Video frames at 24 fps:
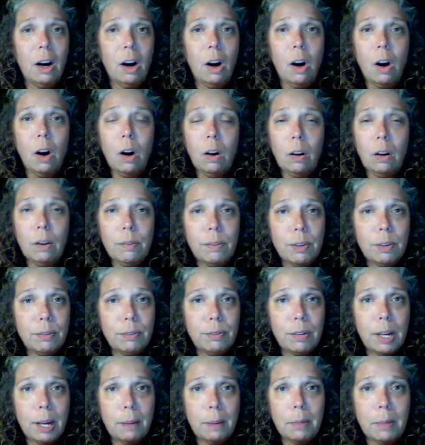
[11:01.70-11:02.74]
all of your
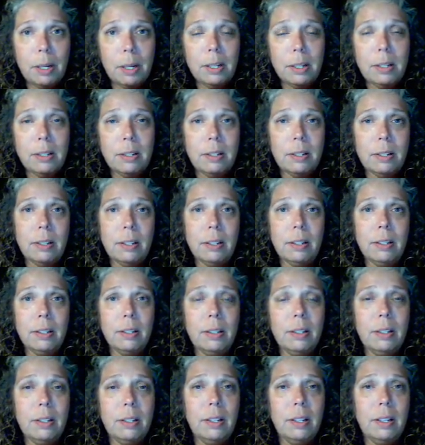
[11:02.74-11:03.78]
families,
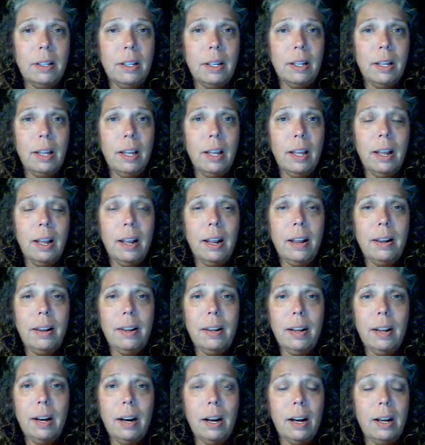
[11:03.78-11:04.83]

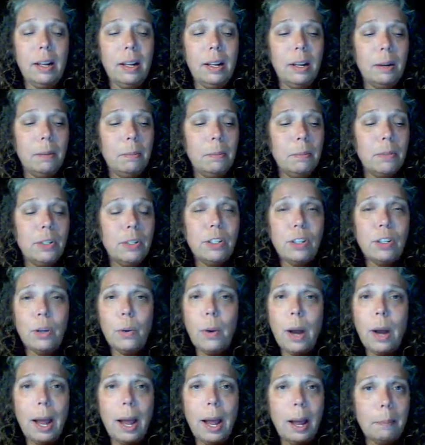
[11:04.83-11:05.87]
that I am so
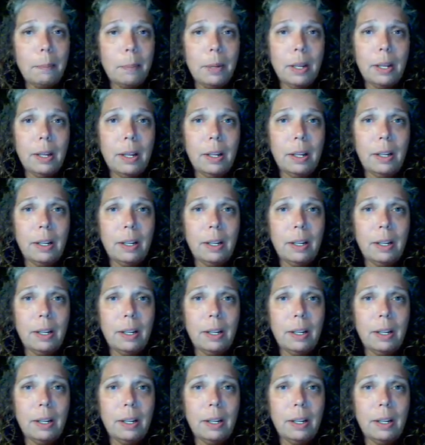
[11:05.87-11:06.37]
happy